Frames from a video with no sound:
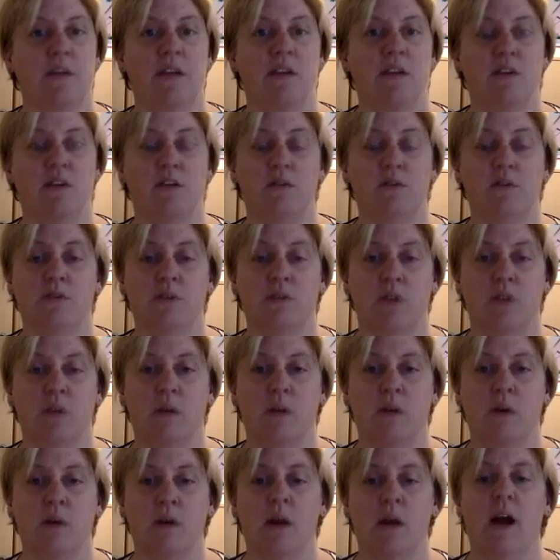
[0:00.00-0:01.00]
done to,
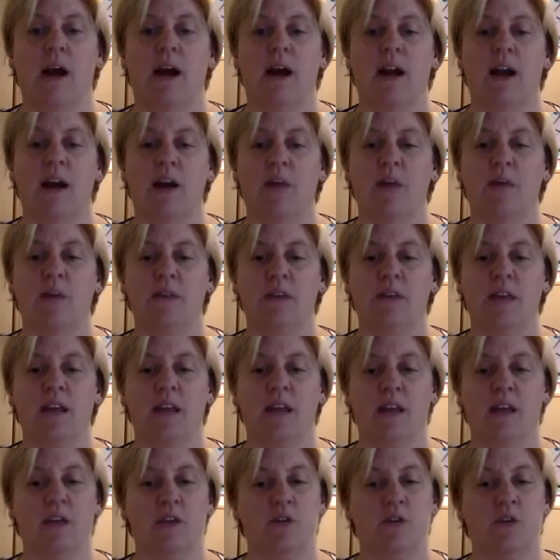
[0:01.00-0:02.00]
and help us get in
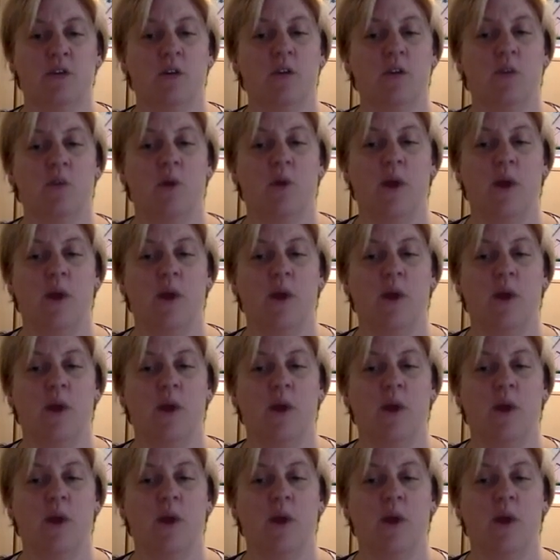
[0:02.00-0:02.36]
control of what